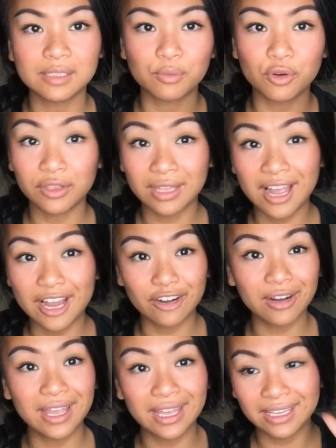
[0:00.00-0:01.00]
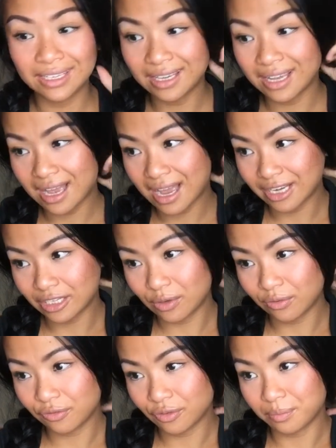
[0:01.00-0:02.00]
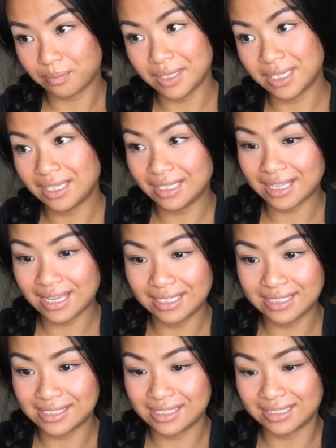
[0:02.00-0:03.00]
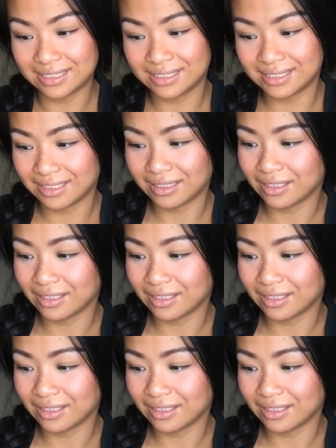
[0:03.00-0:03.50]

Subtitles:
it's more on the higher end. I know for me that isn't